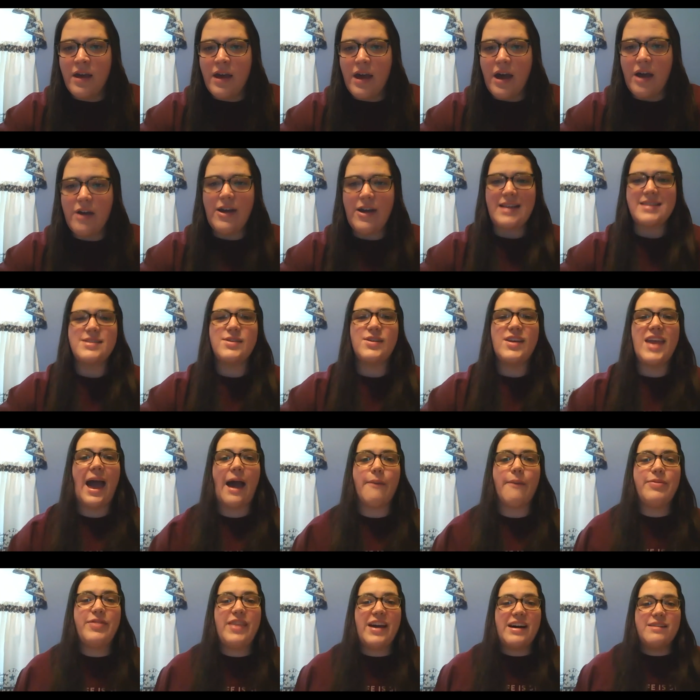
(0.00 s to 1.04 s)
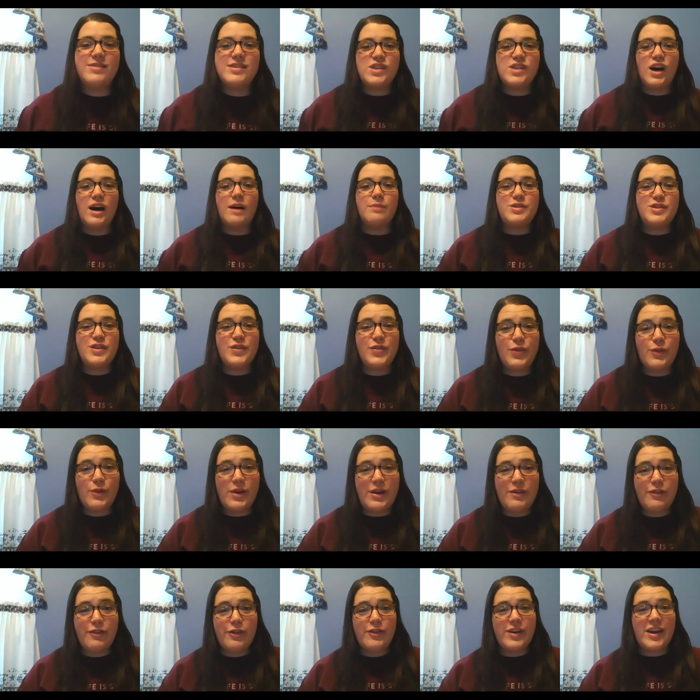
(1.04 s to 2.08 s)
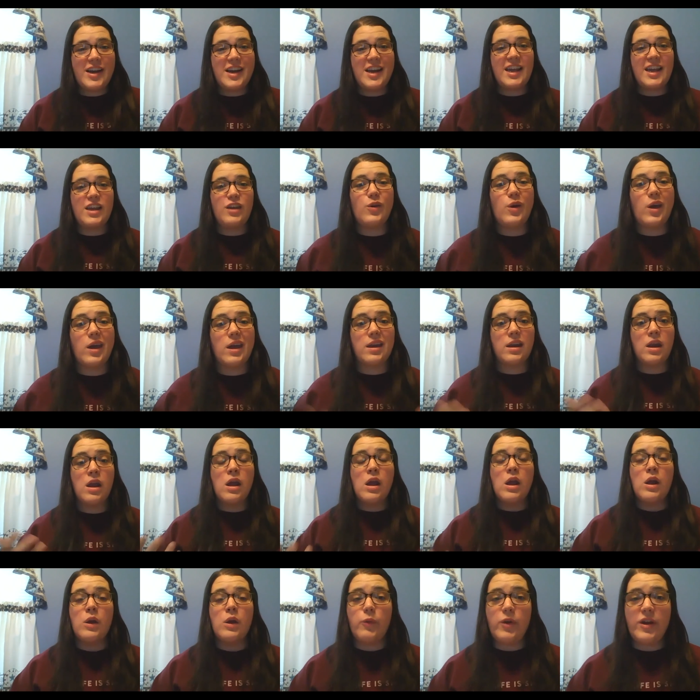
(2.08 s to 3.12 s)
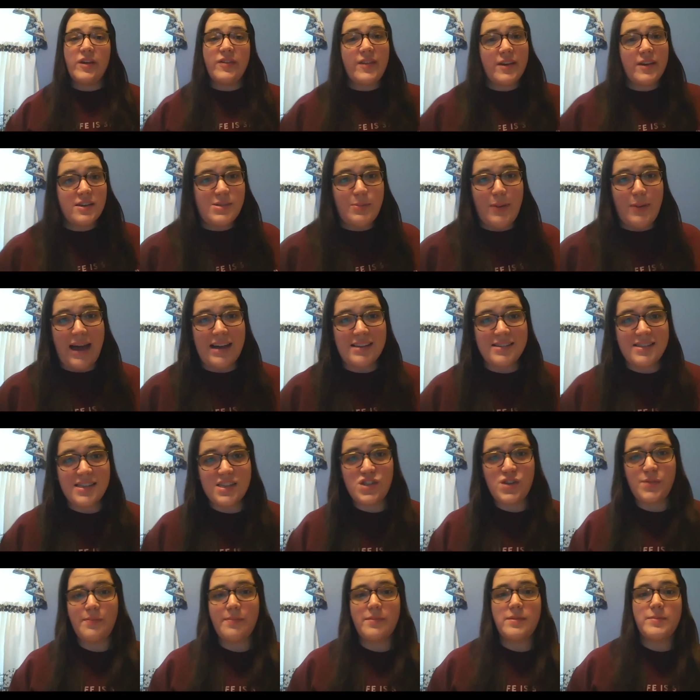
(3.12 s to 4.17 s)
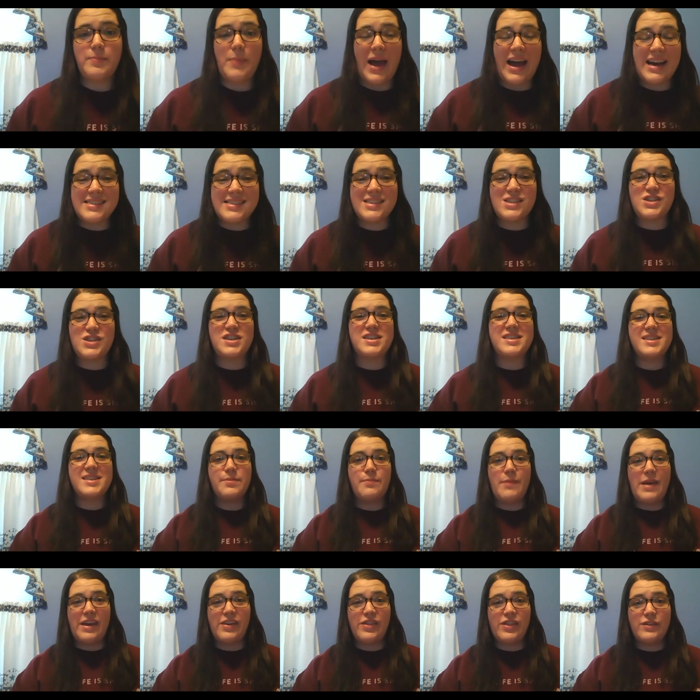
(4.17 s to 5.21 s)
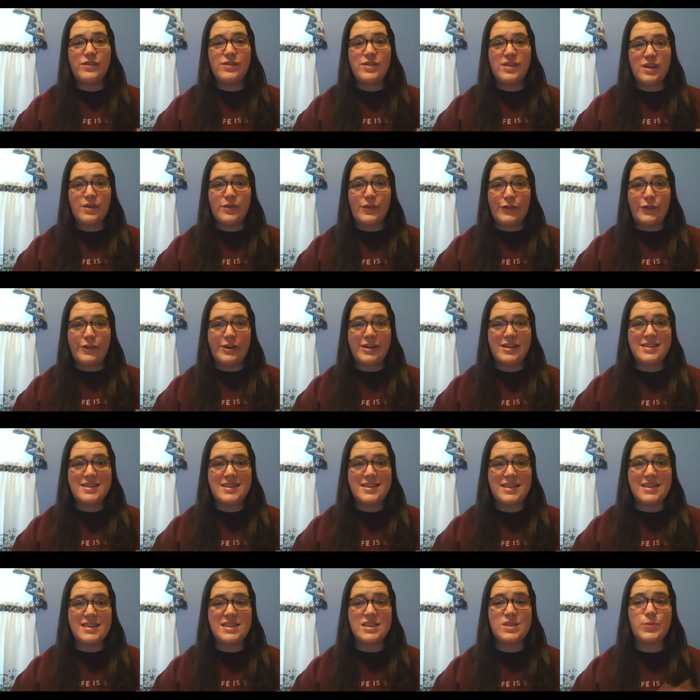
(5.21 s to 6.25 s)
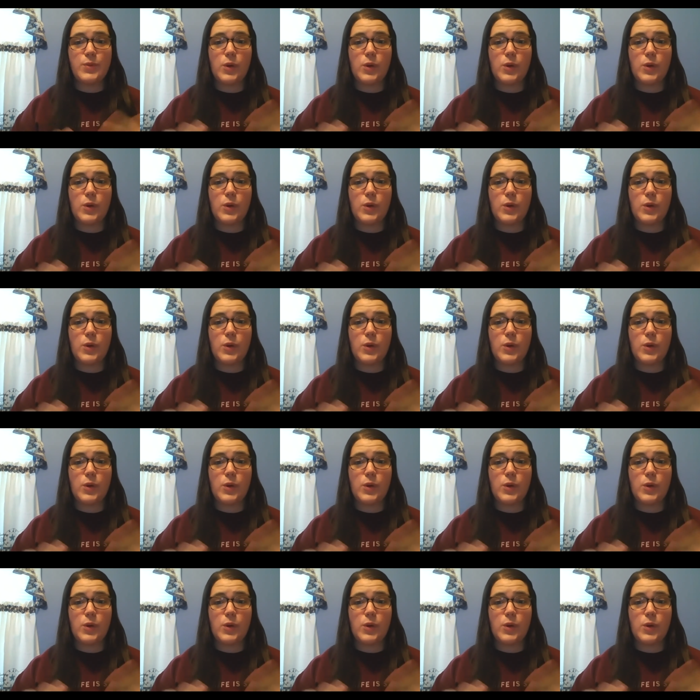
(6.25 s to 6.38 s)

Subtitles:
Okay, so yeah, that was option 3 for reading. You can read those passages and make those inferences.